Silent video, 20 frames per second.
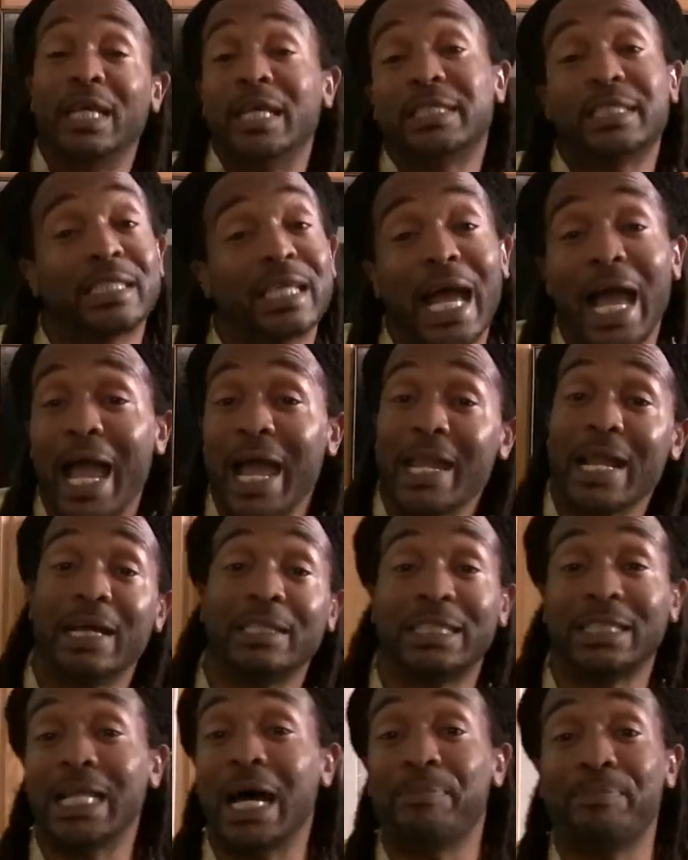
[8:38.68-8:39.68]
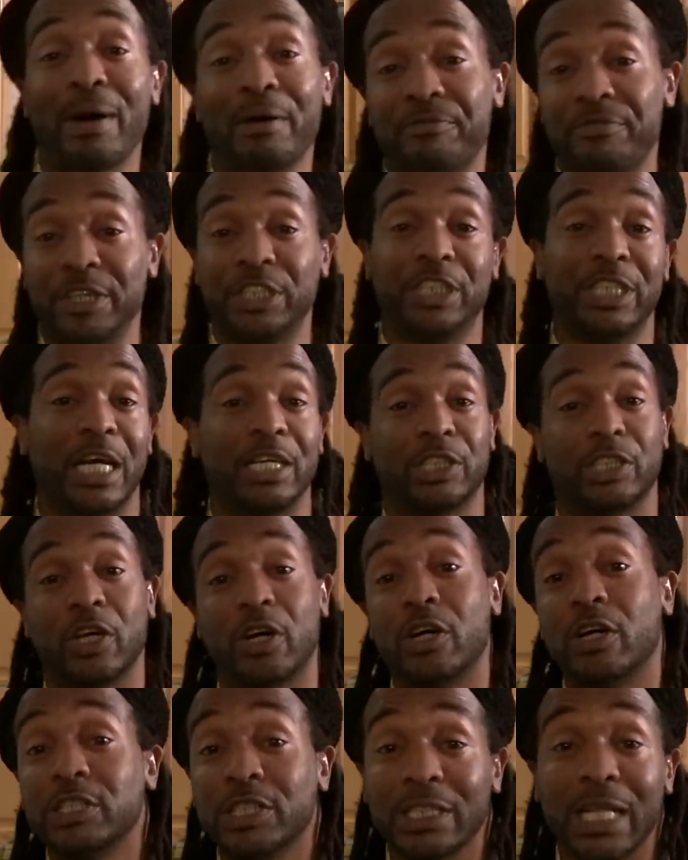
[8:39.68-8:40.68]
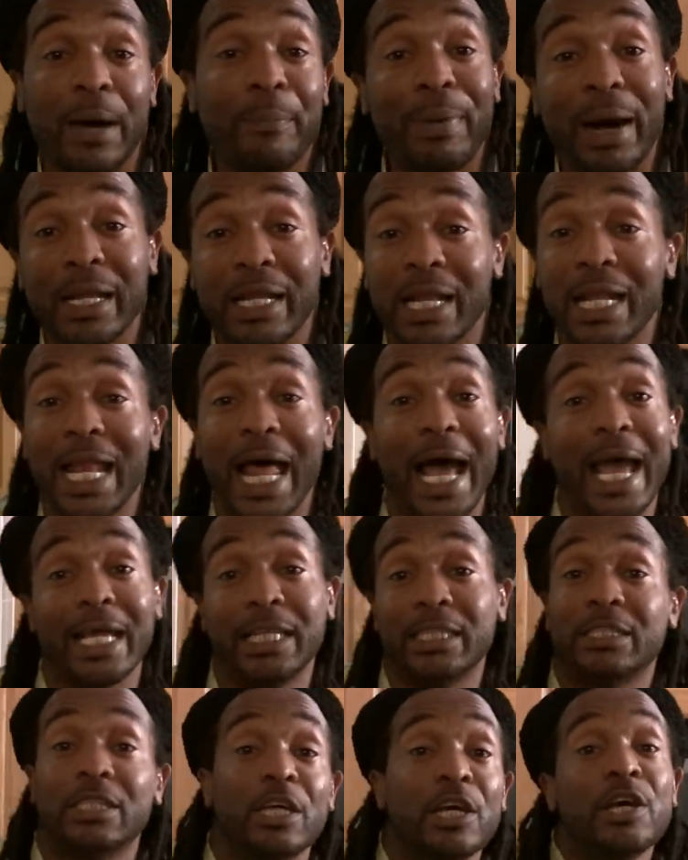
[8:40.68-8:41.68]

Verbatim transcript: this kind of snapper fish I saw, snapper delight,